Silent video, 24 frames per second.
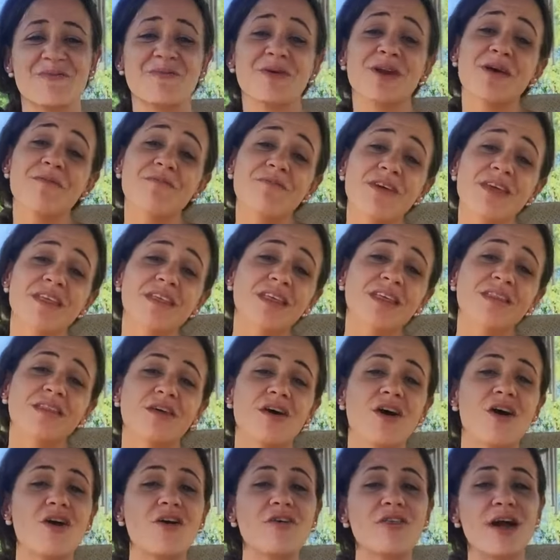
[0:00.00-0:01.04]
When I'm feeling
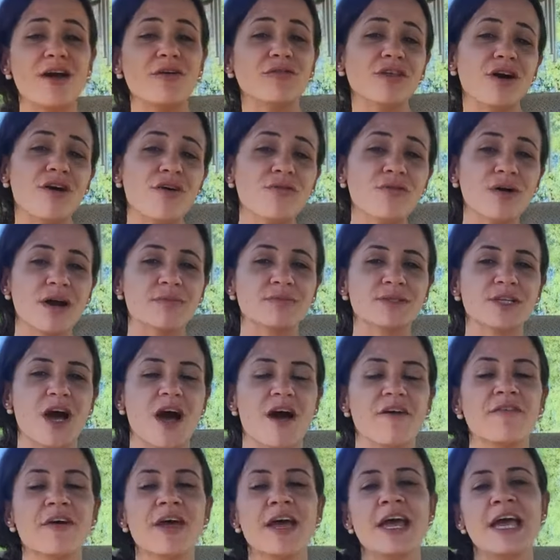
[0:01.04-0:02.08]
low, that low rubs
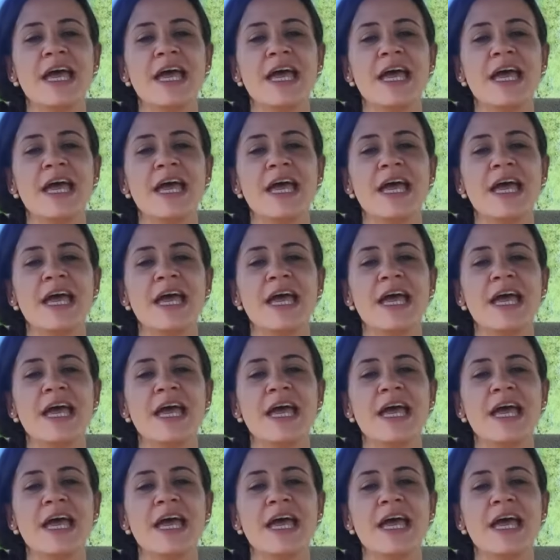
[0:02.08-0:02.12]
off.